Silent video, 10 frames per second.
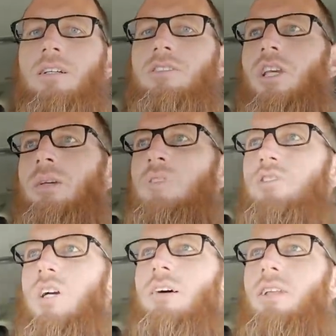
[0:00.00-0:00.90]
James, you
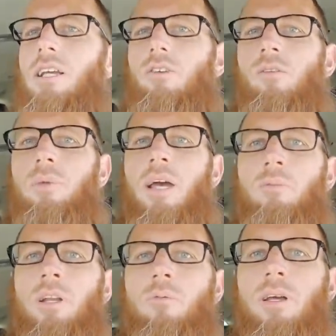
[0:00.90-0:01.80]
drive like an old man
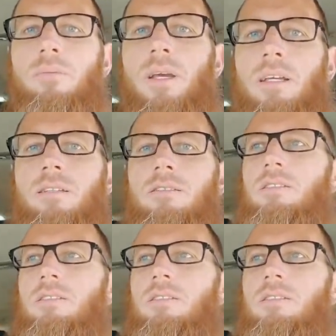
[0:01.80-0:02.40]
when you're with me?